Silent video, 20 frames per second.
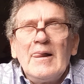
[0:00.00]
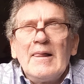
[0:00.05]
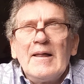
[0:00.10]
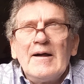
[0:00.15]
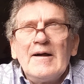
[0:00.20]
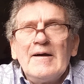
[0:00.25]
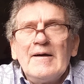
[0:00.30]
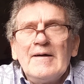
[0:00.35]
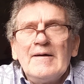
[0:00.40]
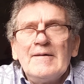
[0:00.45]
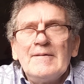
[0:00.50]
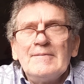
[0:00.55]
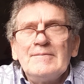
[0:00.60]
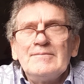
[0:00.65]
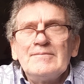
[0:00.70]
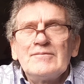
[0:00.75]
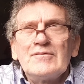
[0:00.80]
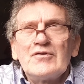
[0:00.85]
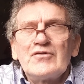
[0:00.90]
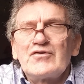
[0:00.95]
There
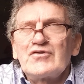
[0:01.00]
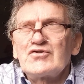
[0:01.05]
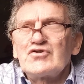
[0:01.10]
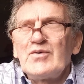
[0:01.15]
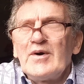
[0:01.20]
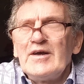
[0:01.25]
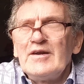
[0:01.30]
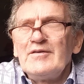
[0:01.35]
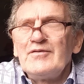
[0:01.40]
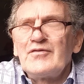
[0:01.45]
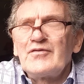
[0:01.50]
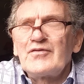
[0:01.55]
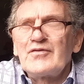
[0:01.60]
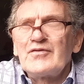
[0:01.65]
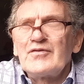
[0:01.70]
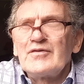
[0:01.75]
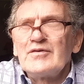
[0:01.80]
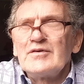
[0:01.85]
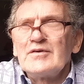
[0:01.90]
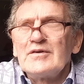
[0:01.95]
was
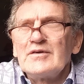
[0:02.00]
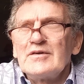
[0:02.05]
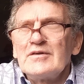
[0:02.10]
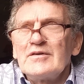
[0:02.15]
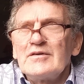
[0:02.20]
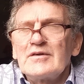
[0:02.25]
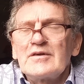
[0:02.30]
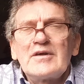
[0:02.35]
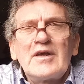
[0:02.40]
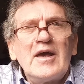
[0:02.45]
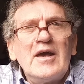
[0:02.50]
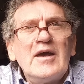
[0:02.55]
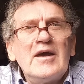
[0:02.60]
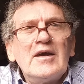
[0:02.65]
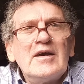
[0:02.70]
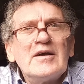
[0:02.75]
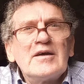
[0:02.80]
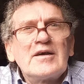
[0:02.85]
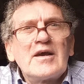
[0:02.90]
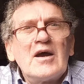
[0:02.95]

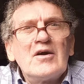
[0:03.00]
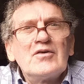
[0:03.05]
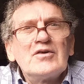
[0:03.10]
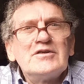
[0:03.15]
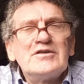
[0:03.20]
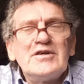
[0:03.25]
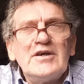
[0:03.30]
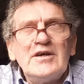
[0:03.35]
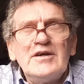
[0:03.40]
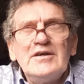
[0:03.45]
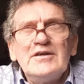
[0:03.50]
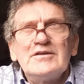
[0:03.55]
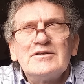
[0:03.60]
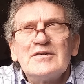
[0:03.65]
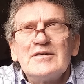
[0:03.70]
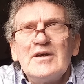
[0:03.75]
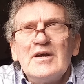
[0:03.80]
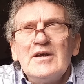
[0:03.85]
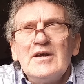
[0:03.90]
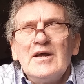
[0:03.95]
12k guaranteed.
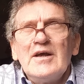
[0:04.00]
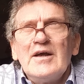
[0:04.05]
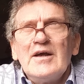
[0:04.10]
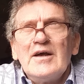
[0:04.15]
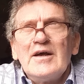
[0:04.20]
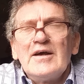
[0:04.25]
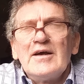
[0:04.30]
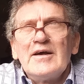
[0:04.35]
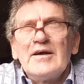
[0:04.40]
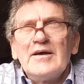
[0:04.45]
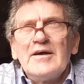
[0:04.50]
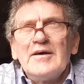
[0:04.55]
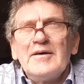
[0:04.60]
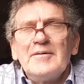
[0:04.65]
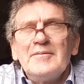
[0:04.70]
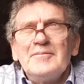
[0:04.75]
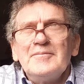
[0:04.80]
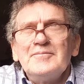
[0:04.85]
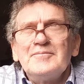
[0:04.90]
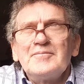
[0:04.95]

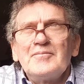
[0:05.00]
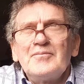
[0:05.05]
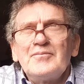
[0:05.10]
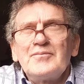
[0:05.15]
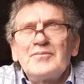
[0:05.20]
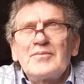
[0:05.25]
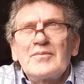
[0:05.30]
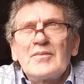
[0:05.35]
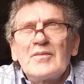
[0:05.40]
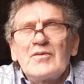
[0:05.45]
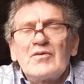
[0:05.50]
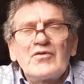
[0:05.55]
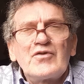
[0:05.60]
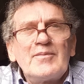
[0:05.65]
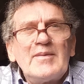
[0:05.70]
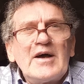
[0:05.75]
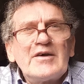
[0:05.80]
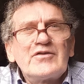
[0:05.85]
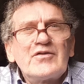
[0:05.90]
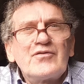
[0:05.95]
There was a
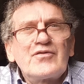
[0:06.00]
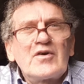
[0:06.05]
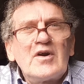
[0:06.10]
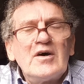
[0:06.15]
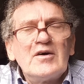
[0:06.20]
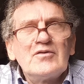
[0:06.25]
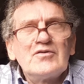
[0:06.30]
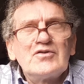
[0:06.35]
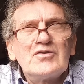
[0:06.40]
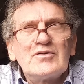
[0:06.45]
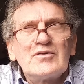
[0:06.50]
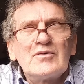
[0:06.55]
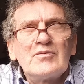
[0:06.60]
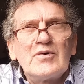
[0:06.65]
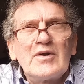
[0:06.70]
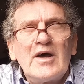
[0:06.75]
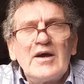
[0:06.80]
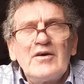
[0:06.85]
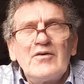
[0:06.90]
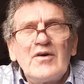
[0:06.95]
massive crowd
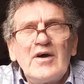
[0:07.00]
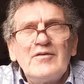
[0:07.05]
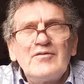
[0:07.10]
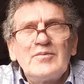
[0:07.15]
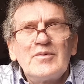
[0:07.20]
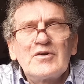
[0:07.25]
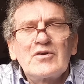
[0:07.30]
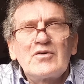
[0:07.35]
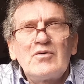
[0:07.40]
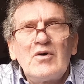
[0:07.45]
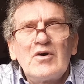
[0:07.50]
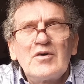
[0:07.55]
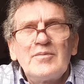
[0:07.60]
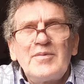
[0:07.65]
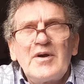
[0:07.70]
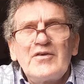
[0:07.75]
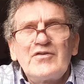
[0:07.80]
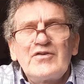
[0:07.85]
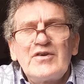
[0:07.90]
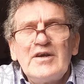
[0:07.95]
when I arrived about
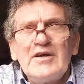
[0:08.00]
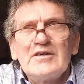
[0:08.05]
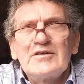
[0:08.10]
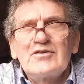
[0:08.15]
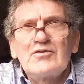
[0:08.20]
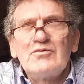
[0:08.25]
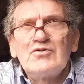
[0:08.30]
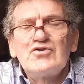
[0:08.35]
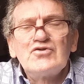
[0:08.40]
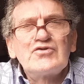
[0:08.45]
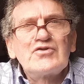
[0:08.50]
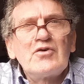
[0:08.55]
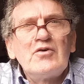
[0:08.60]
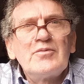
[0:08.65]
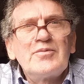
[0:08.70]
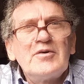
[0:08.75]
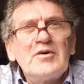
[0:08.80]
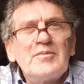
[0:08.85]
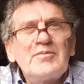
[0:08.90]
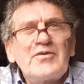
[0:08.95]
8:15. They were just
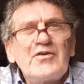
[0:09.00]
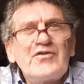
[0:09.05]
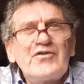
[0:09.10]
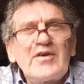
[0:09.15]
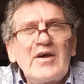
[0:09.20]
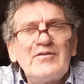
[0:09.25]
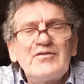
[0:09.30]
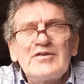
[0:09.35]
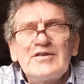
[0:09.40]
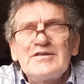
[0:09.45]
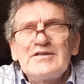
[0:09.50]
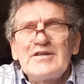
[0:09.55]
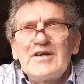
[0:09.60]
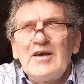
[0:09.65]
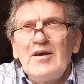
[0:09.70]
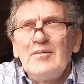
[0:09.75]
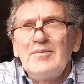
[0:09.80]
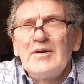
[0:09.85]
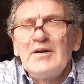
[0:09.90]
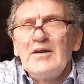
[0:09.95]
opening up the seventh
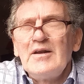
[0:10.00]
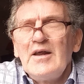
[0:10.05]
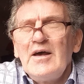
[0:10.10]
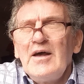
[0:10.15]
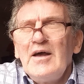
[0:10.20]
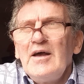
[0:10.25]
table.